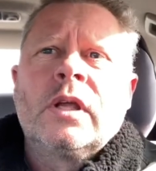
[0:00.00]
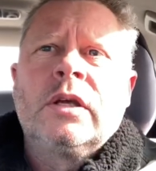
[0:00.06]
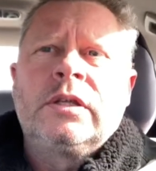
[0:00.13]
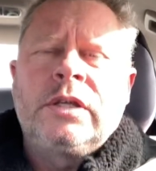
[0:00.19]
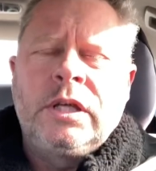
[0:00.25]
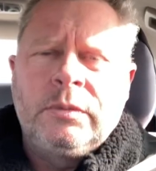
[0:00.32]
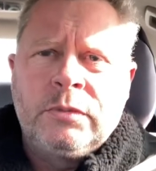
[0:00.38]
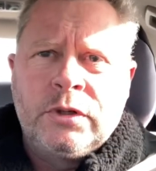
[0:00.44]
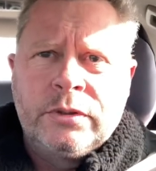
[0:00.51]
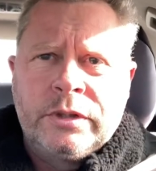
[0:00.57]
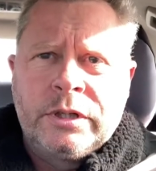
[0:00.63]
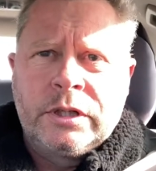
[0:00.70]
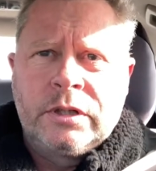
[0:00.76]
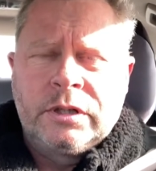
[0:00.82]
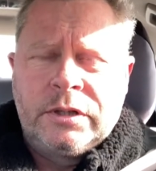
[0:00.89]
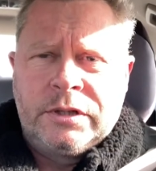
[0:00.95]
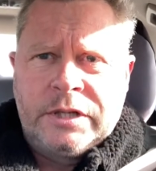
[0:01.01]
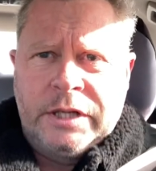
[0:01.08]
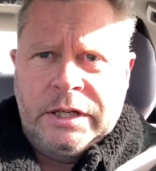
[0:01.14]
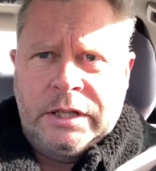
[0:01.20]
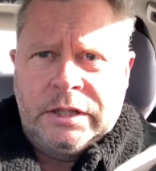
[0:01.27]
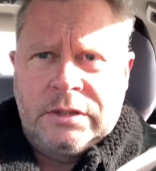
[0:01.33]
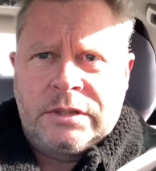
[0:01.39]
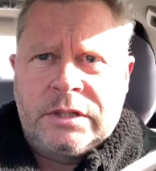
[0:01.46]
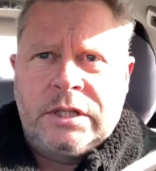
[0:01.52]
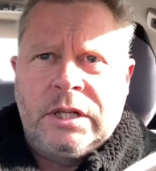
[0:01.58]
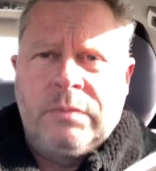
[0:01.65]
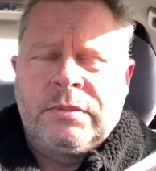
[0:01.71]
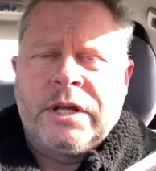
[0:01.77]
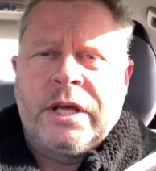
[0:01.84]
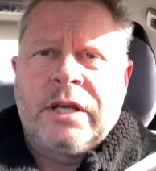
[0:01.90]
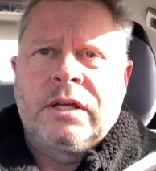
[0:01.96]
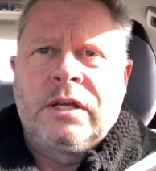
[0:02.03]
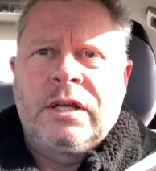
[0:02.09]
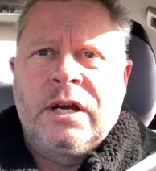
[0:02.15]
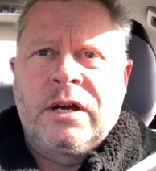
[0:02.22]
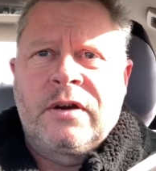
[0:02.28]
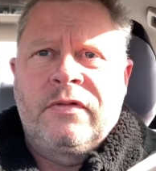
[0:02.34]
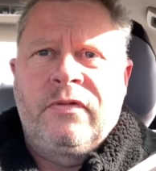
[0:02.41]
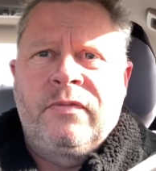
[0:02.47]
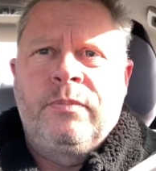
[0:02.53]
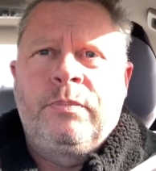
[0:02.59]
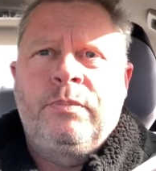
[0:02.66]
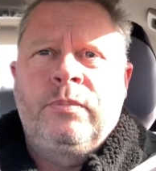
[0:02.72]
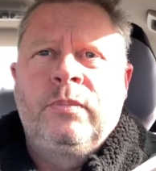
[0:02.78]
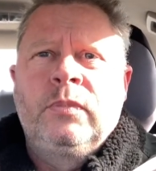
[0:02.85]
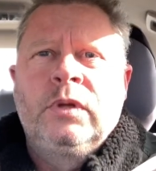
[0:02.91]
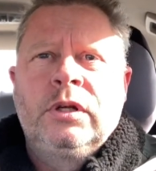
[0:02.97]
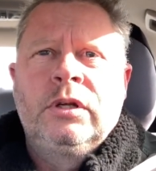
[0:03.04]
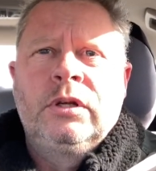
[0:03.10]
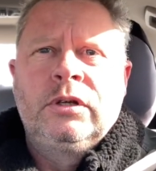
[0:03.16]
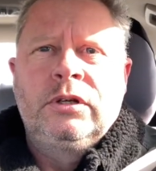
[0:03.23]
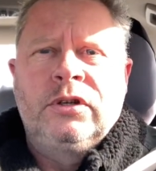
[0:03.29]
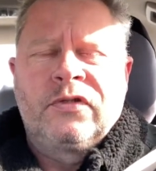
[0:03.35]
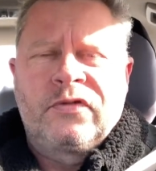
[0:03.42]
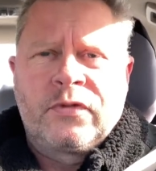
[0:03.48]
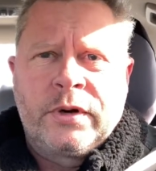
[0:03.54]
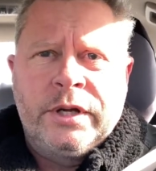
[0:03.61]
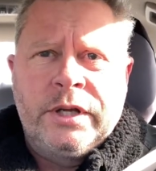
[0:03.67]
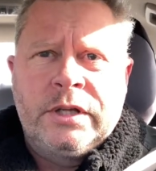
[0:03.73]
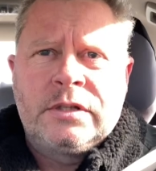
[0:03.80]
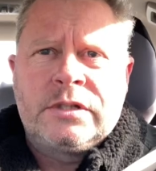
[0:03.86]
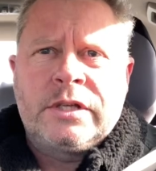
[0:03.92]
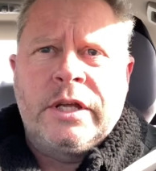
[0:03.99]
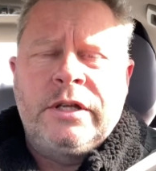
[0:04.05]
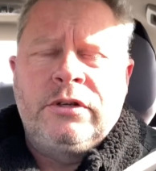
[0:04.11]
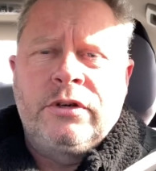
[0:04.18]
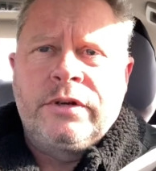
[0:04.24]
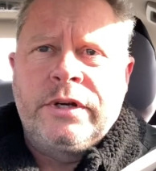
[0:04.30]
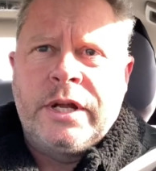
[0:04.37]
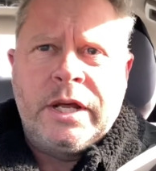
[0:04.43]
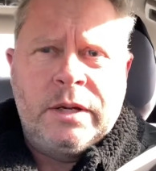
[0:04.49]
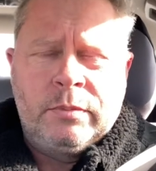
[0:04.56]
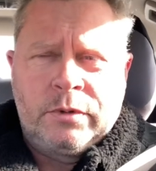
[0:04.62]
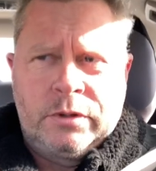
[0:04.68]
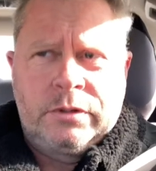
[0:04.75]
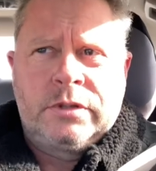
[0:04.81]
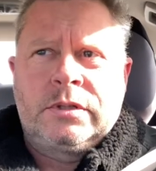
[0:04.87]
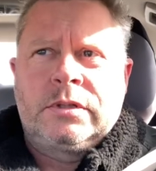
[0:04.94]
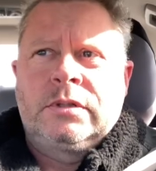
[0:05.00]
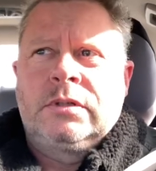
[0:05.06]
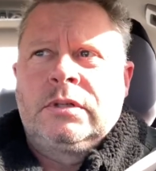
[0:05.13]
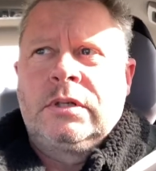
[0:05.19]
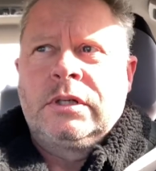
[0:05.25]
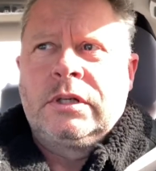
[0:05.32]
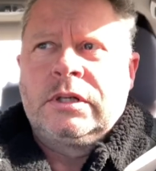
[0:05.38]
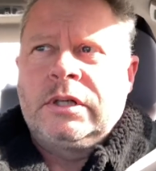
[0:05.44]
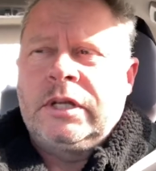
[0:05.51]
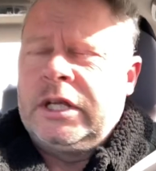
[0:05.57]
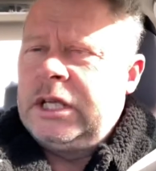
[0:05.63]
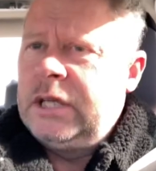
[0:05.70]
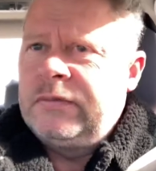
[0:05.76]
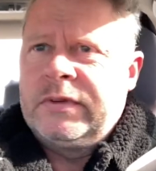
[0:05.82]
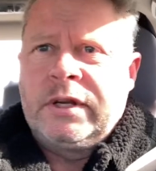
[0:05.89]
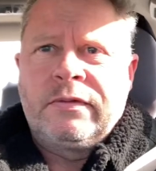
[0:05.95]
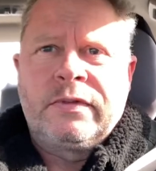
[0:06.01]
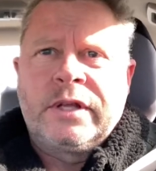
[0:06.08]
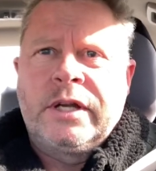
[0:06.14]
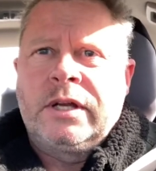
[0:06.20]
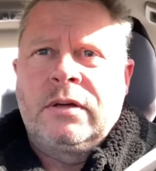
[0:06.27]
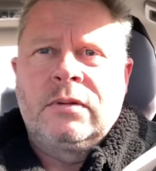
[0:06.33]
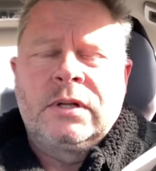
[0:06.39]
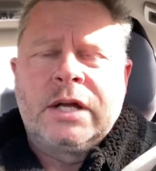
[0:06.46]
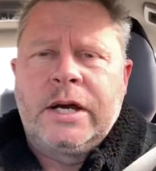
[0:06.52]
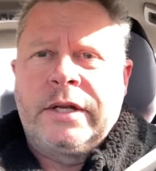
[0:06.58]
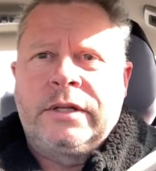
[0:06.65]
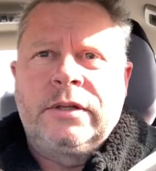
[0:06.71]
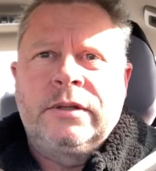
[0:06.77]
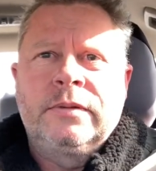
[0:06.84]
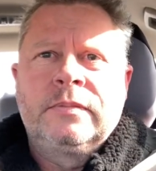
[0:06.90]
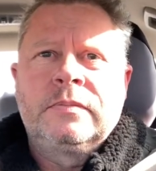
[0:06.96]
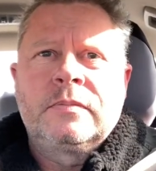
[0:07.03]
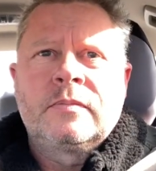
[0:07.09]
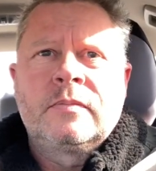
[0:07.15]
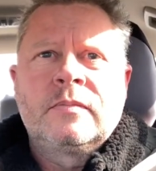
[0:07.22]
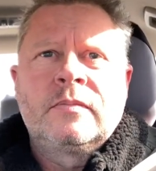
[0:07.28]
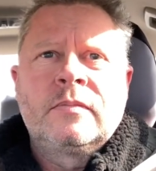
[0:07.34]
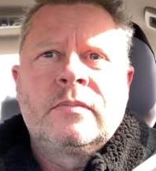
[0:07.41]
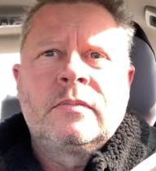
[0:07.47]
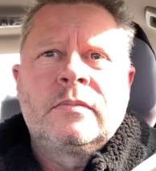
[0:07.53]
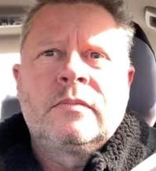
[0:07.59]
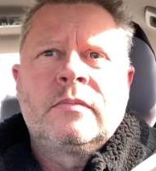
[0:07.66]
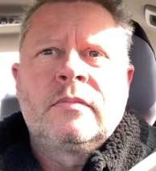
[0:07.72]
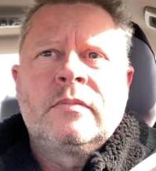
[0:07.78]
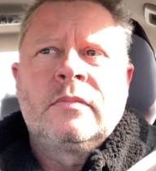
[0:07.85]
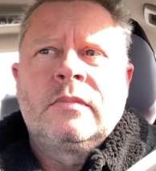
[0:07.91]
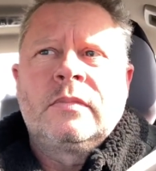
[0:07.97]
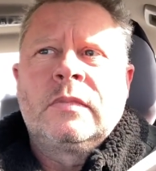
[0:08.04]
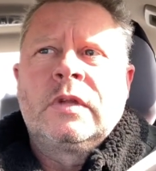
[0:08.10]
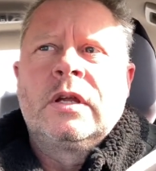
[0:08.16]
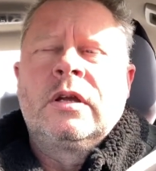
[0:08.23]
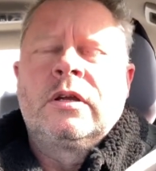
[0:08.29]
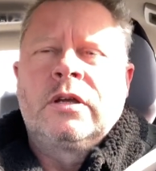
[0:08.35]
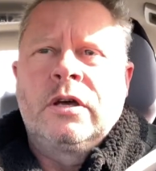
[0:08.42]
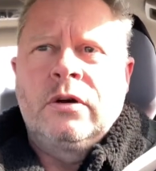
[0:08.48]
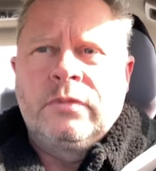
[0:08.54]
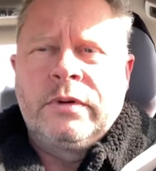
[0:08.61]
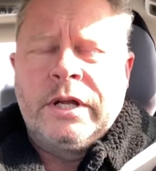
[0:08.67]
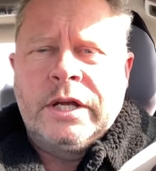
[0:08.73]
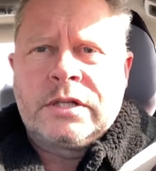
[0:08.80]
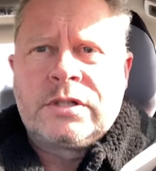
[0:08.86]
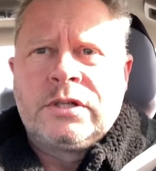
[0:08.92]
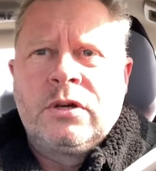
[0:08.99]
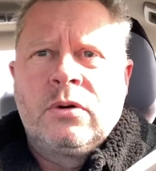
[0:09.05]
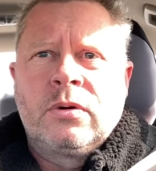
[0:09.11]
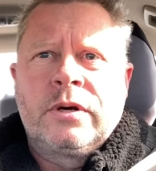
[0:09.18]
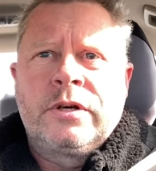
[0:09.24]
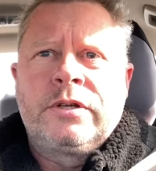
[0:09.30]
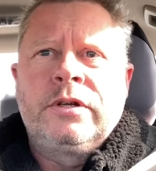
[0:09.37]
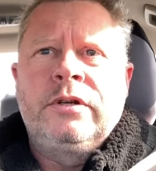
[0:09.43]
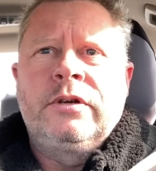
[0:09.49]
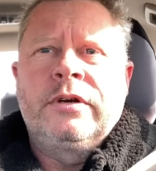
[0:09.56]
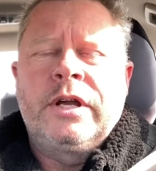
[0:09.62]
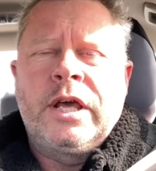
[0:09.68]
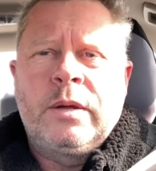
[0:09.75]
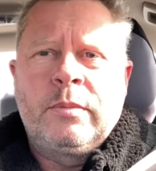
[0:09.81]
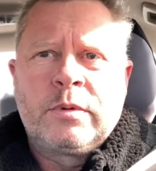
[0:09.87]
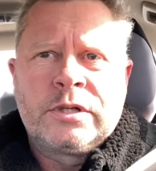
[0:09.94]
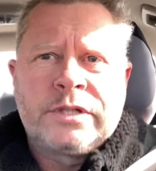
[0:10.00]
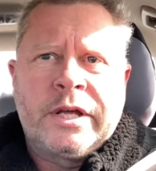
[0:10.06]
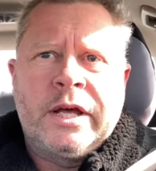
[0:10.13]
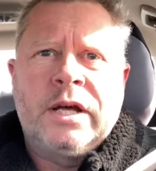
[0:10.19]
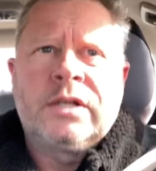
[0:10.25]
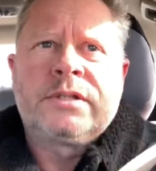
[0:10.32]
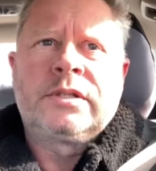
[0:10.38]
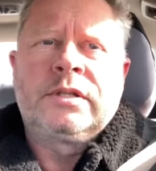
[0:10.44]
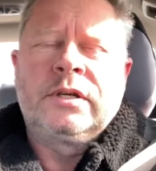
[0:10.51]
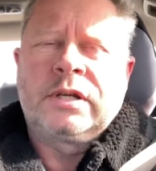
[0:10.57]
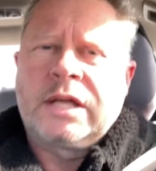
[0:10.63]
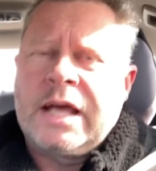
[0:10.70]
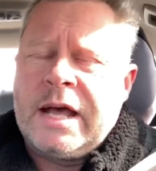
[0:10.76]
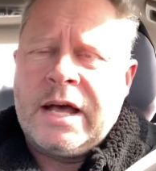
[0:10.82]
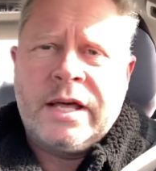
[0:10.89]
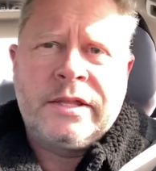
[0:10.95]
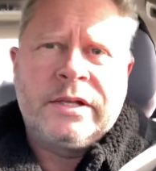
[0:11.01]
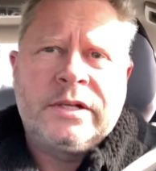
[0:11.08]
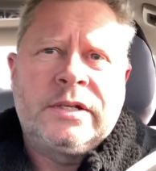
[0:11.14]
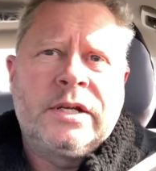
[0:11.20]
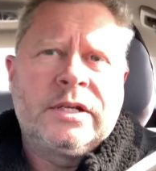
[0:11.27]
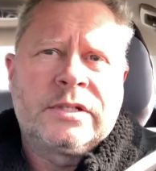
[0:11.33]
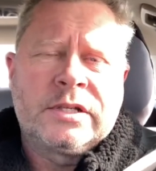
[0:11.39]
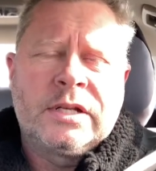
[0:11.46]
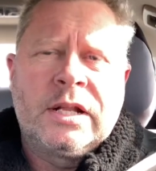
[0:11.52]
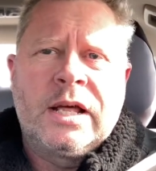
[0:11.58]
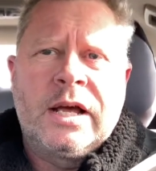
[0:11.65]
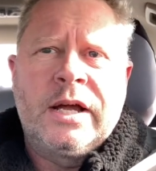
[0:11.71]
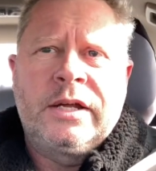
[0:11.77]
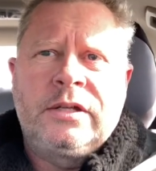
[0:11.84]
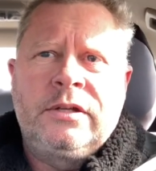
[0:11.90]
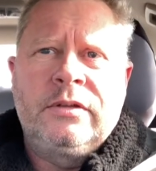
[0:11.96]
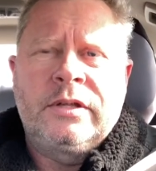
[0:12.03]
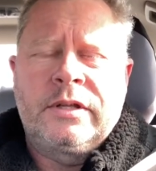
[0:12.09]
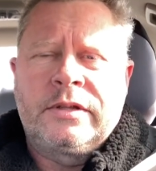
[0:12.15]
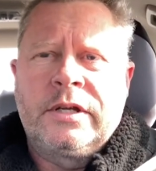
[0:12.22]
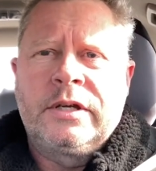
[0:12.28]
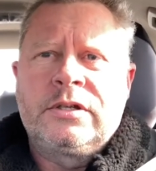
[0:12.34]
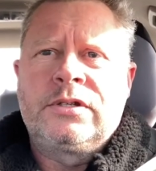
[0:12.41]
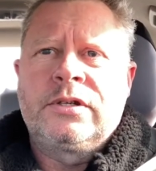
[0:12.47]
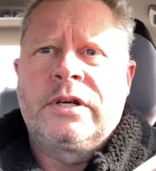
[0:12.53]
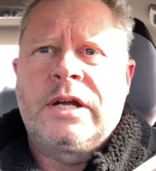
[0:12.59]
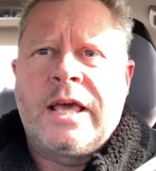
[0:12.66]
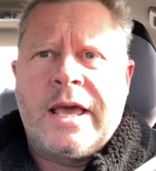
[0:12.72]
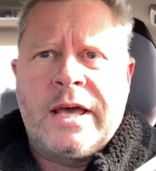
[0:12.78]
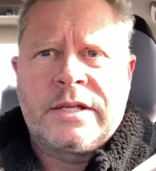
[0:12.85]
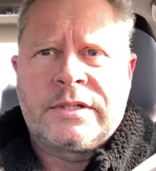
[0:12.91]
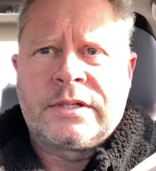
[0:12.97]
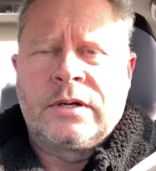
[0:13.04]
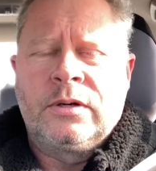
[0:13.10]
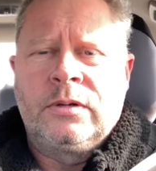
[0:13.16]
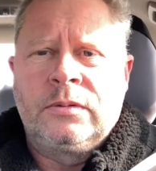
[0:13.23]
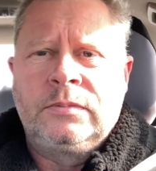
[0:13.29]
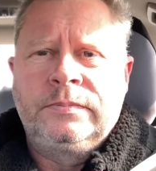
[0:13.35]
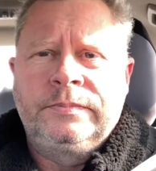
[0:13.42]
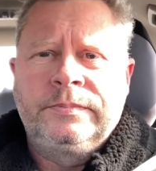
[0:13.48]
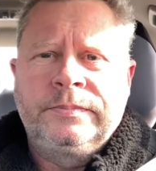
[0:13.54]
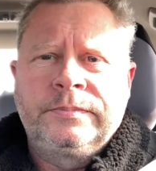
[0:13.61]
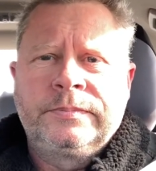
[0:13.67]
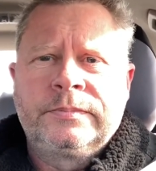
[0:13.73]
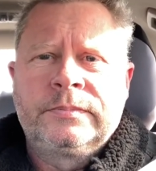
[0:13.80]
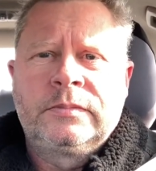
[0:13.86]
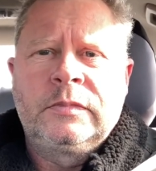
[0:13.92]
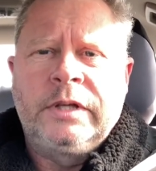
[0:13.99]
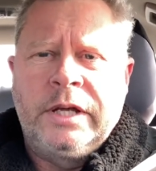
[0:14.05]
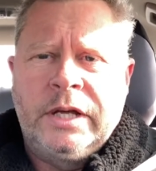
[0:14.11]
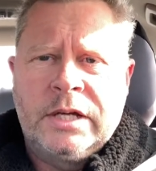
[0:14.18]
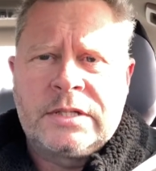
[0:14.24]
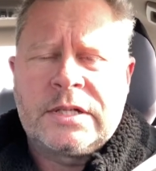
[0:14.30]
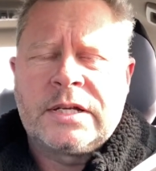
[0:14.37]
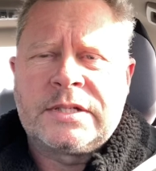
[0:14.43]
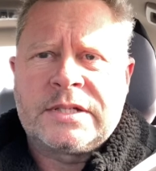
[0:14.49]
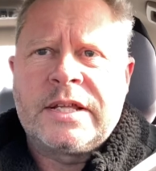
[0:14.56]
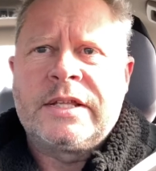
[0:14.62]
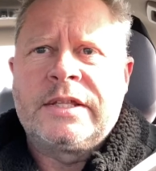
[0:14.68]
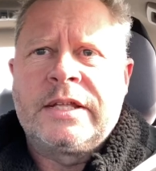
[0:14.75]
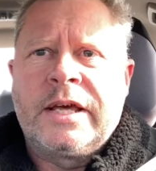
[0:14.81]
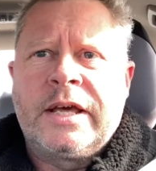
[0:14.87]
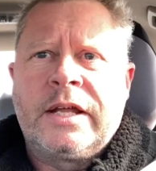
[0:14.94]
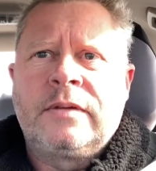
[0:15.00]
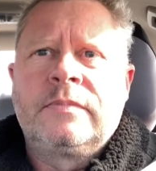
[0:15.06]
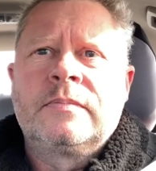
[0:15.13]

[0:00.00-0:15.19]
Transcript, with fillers: Keep doing the good things. Keep taking care of your friends and your neighbors, even if they don't like you. Go next door to your neighbor's house, the guy that doesn't like you, that thinks you're an asshole. Yes, I said that.